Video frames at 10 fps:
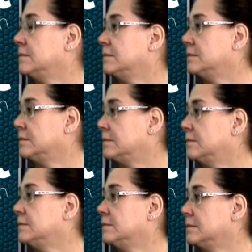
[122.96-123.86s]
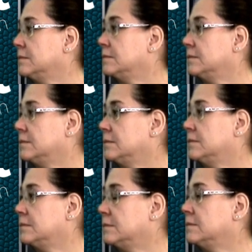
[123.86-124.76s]

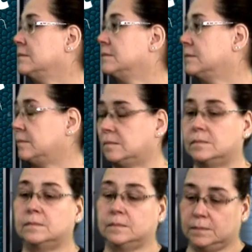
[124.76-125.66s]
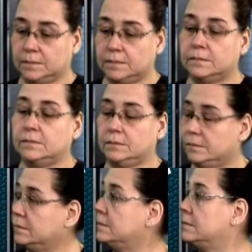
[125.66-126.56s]

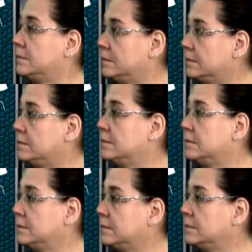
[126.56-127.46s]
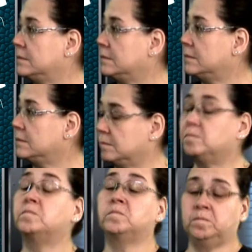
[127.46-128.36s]

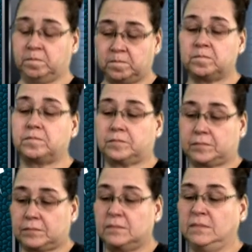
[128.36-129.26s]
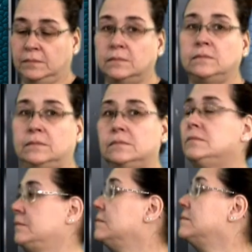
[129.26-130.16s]

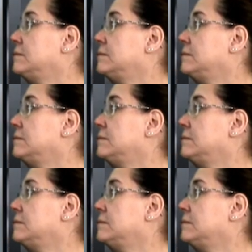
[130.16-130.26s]
The person shown says nothing.